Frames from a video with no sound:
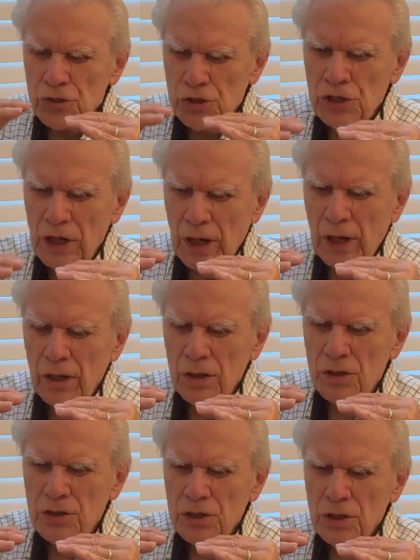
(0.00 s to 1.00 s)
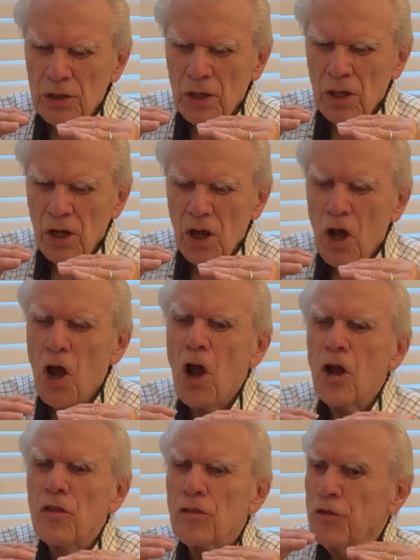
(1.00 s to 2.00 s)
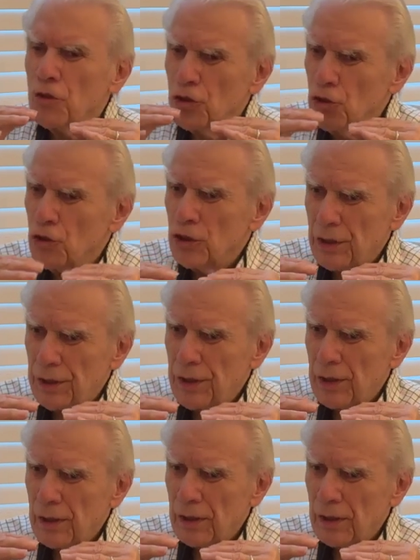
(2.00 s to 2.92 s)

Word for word: change are the good,